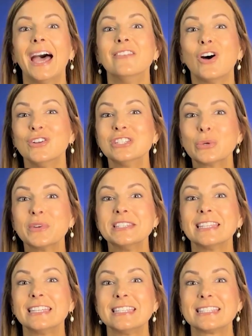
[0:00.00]
I've also
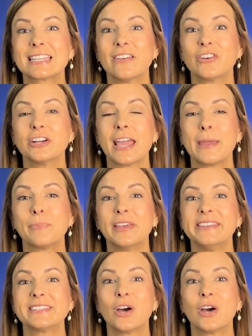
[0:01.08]
recently discovered a place